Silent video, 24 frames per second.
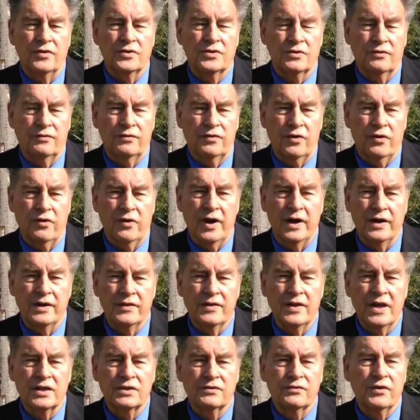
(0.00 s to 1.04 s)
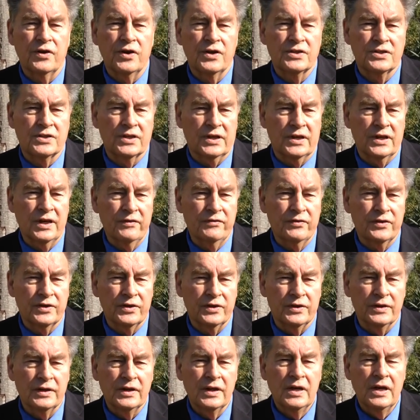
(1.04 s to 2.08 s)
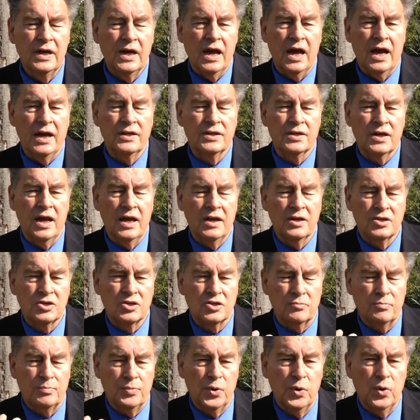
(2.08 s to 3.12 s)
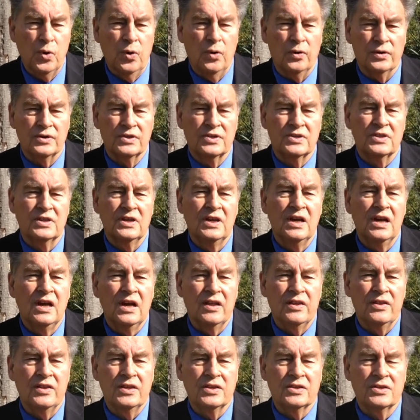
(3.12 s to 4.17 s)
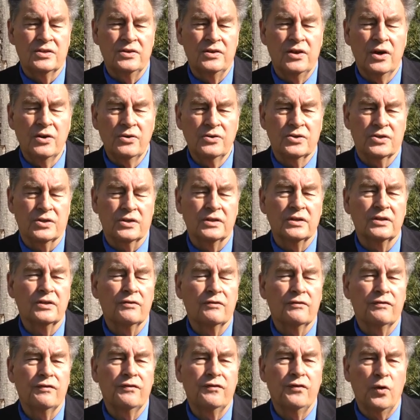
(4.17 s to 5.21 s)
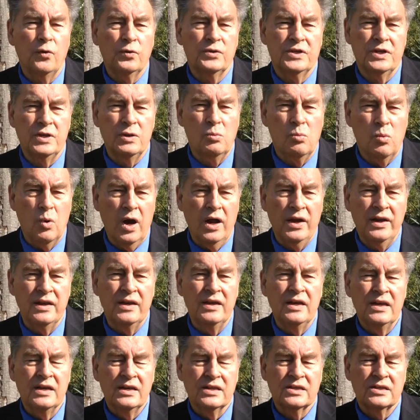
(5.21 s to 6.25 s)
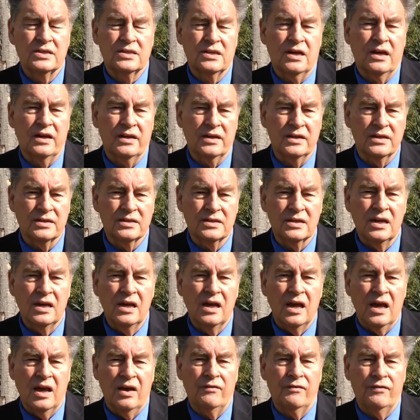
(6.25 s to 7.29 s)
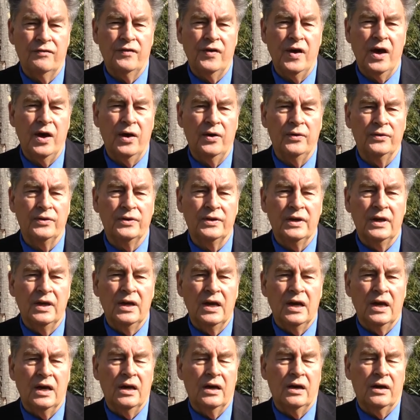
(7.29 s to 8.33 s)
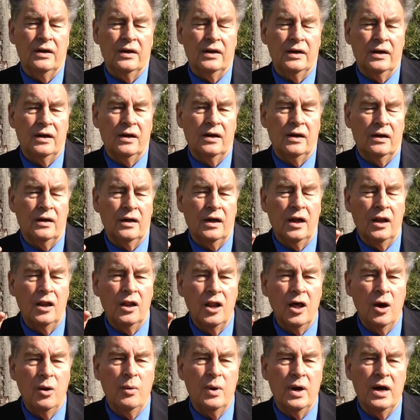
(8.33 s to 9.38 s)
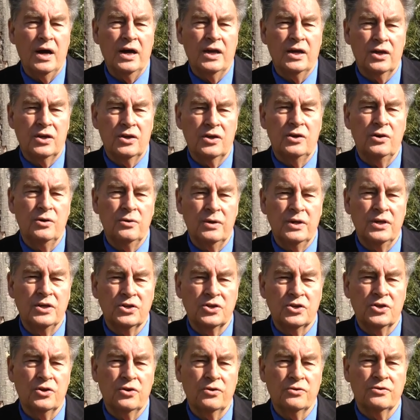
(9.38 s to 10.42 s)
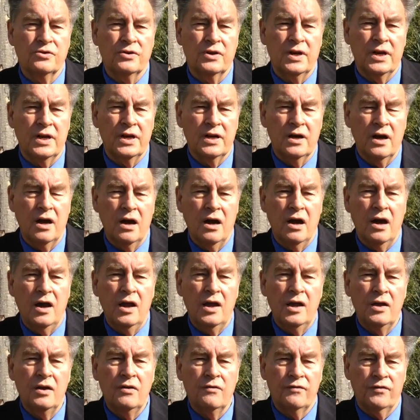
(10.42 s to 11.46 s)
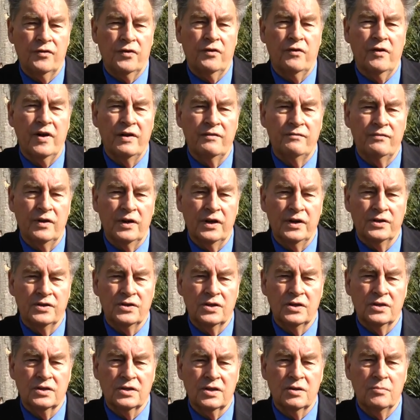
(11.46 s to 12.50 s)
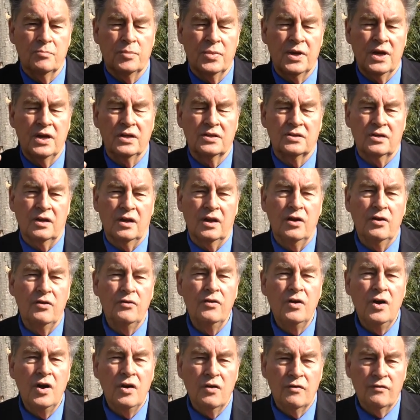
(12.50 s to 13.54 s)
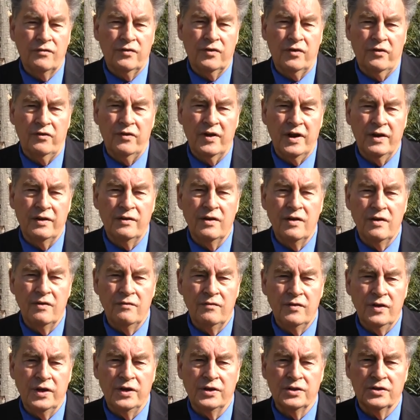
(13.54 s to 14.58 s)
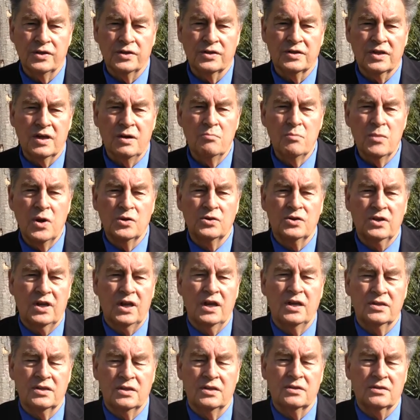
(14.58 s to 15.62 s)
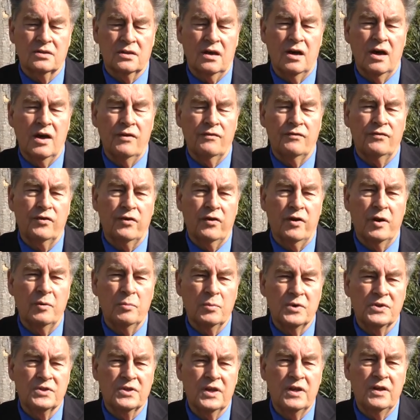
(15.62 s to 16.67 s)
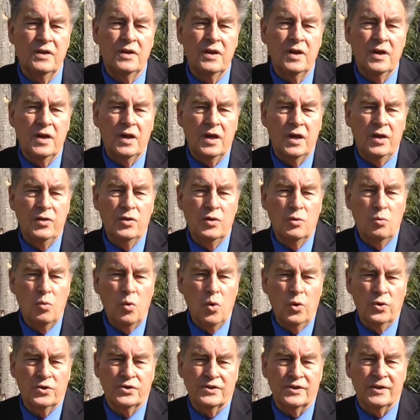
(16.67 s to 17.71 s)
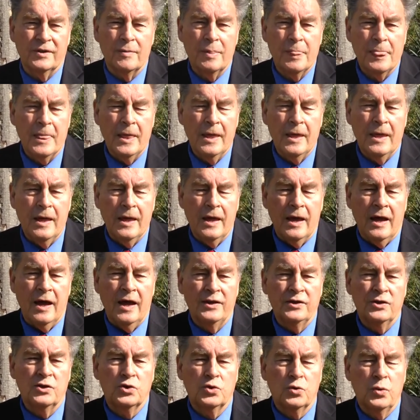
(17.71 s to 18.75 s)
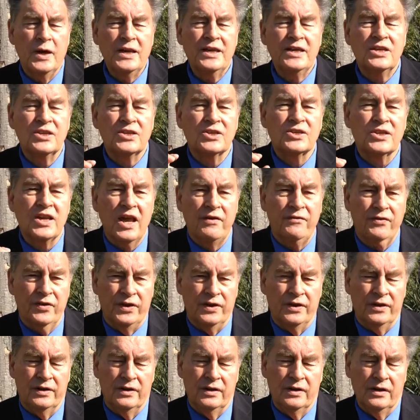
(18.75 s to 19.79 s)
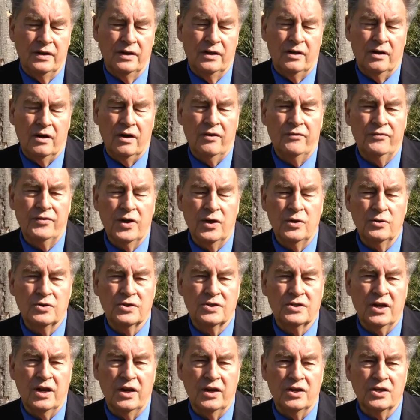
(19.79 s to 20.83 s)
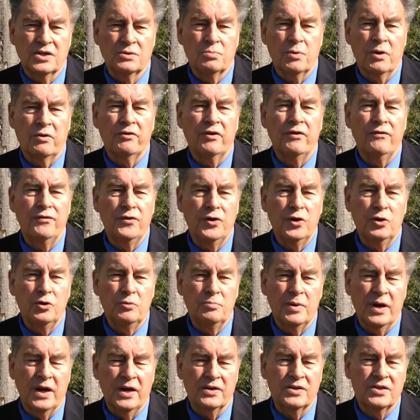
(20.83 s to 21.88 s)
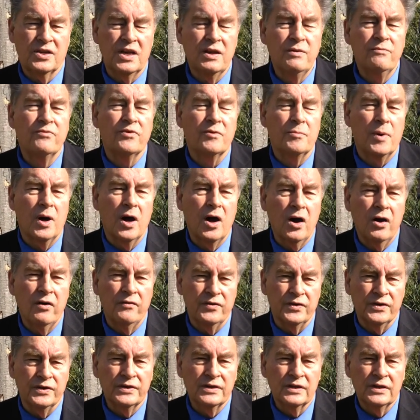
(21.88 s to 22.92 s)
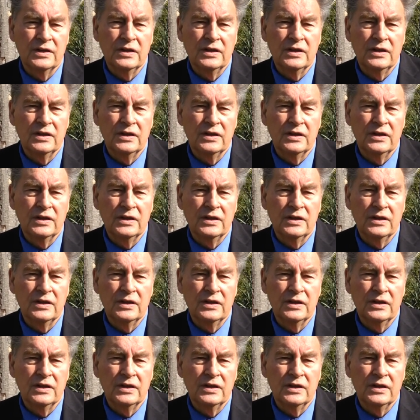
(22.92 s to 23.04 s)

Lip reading: fluoride. That's very significant and supports this notion that 41 studies have found a lower IQ in children in high fluoride villages compared to low fluoride villages. In most cases, the high fluoride was in the water. And 27 of those studies were reviewed by a team from Harvard,